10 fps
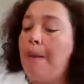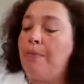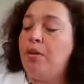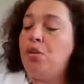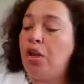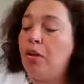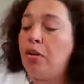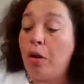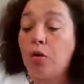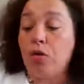share
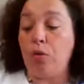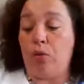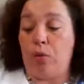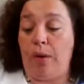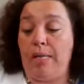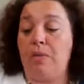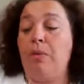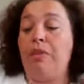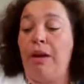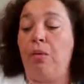their true voice
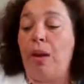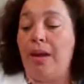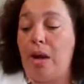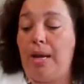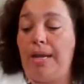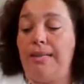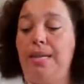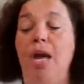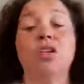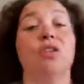with their right
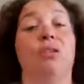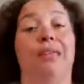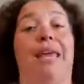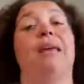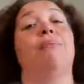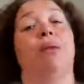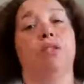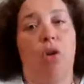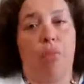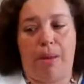audience so that they can
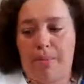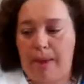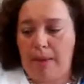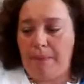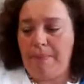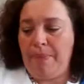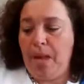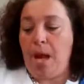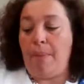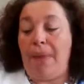build a noble empire.
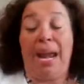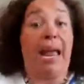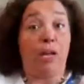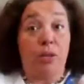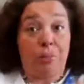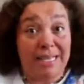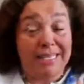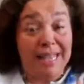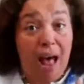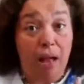And I include
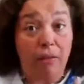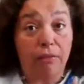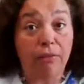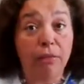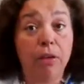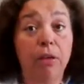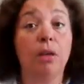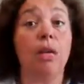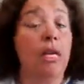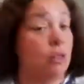myself
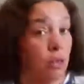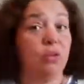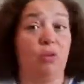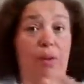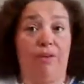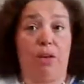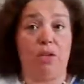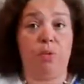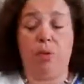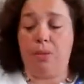in those creative
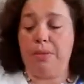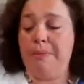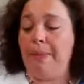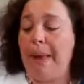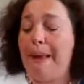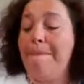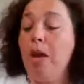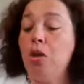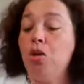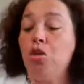entrepreneurs. Okay,
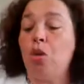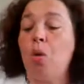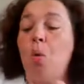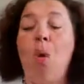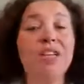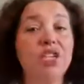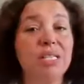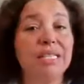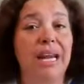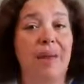so the
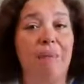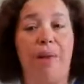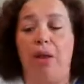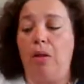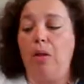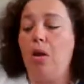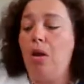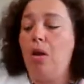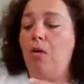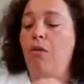questions that I built
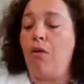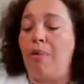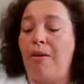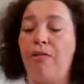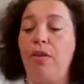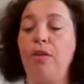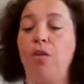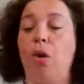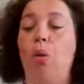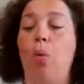for my
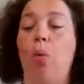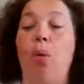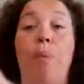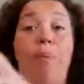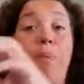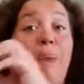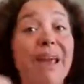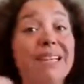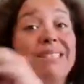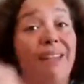filter were
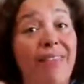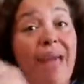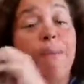based on that